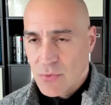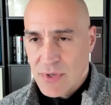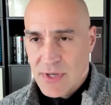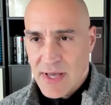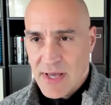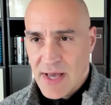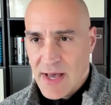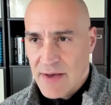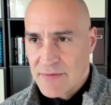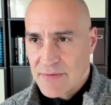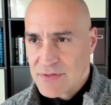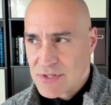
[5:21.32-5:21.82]
we
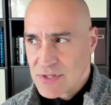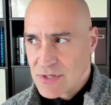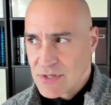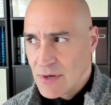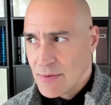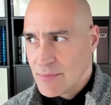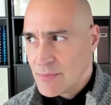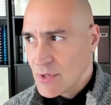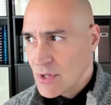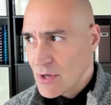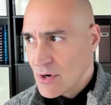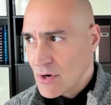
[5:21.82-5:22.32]
have
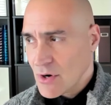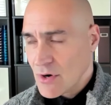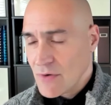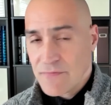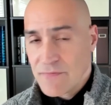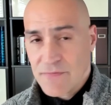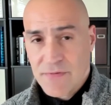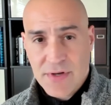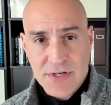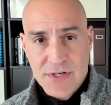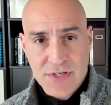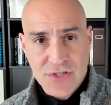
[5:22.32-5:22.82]
some that are
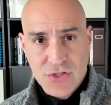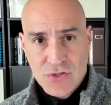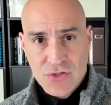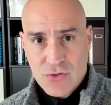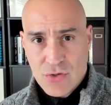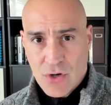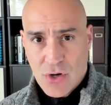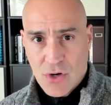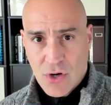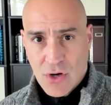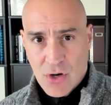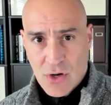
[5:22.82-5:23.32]
finish
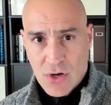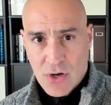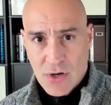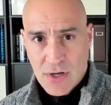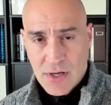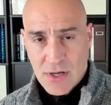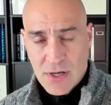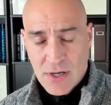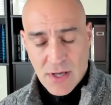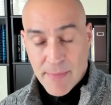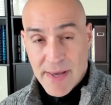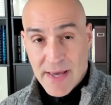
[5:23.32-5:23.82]

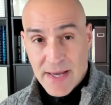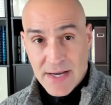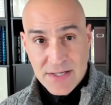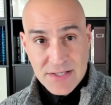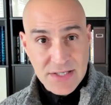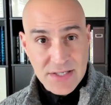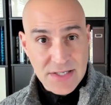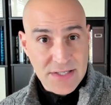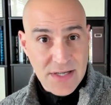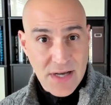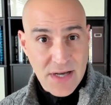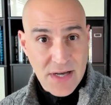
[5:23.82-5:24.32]
strong,
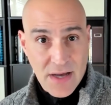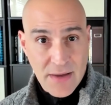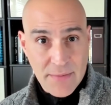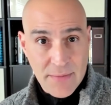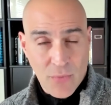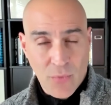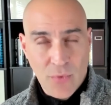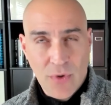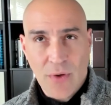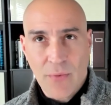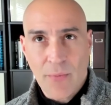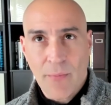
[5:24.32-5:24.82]
managing time,
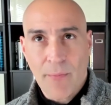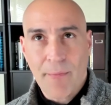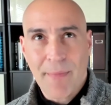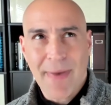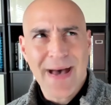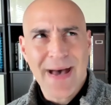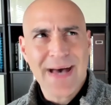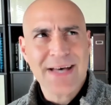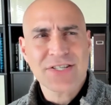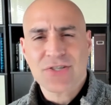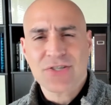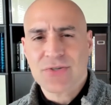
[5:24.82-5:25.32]

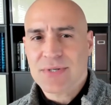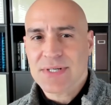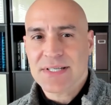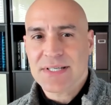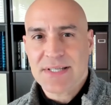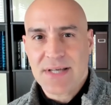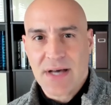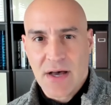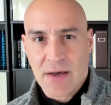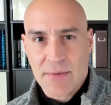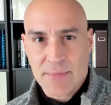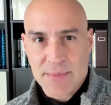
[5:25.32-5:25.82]
mastering
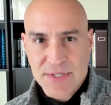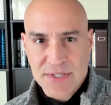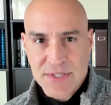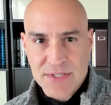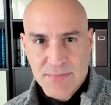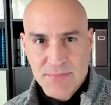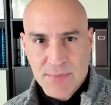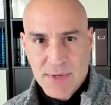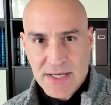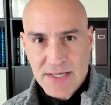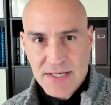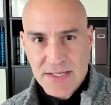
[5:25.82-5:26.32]
time and
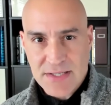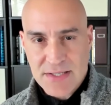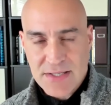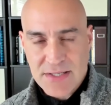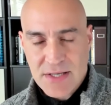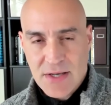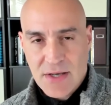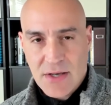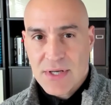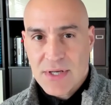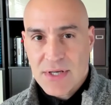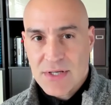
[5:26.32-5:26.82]
space,
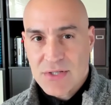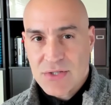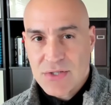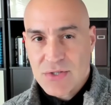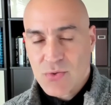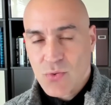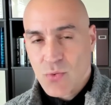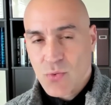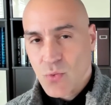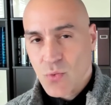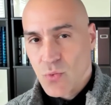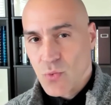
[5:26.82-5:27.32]
because
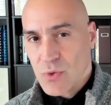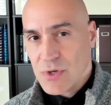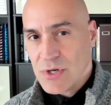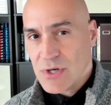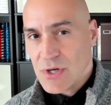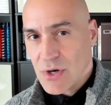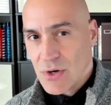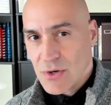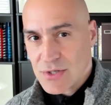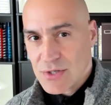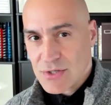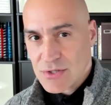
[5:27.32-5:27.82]
we
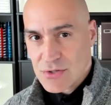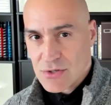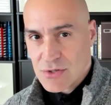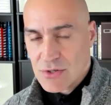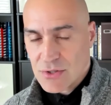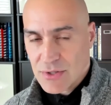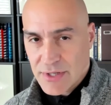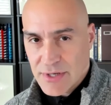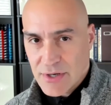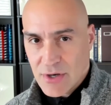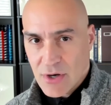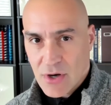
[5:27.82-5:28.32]
noticed
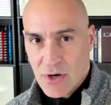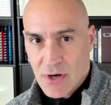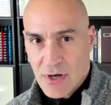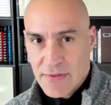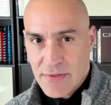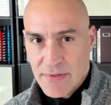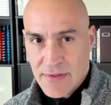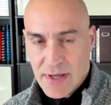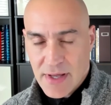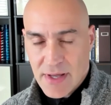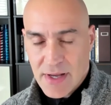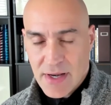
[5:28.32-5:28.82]
early
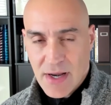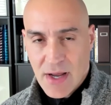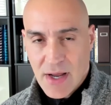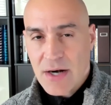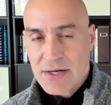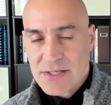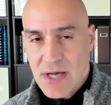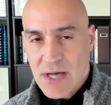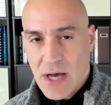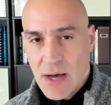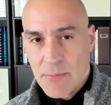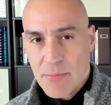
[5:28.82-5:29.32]
on that our
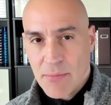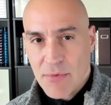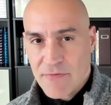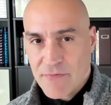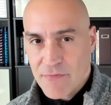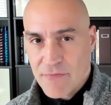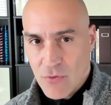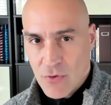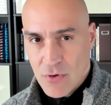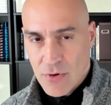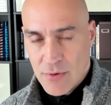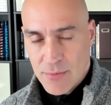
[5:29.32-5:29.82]
top
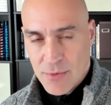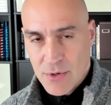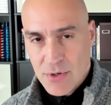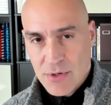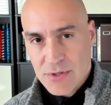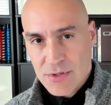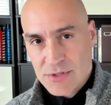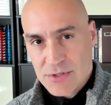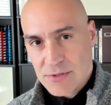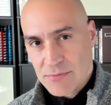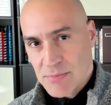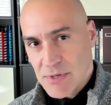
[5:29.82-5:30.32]

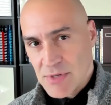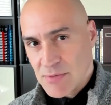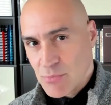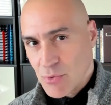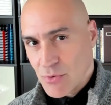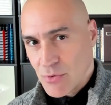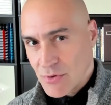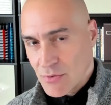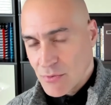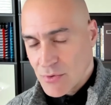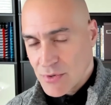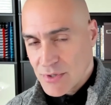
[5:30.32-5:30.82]
performers, the
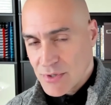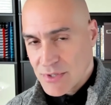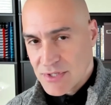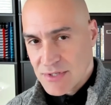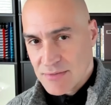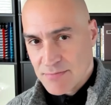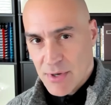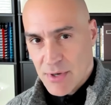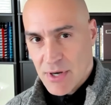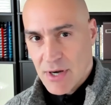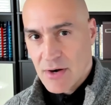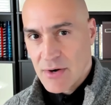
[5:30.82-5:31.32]
people that were
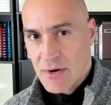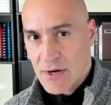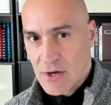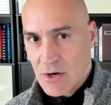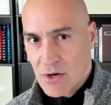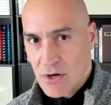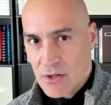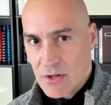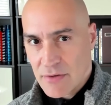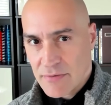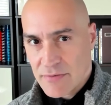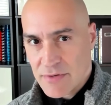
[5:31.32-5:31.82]
inspiring
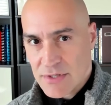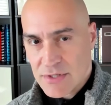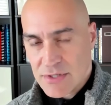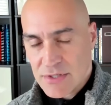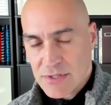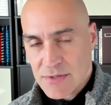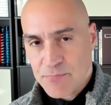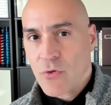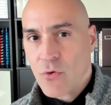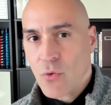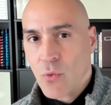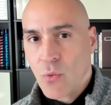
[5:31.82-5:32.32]
all of us,
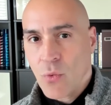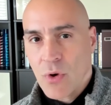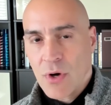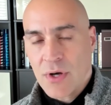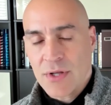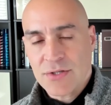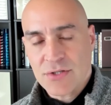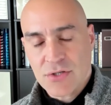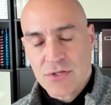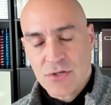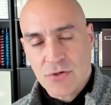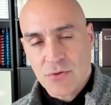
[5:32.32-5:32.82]
were the
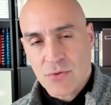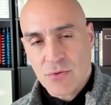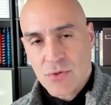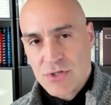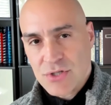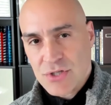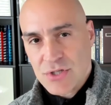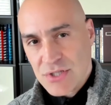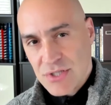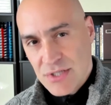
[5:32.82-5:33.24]
ones who were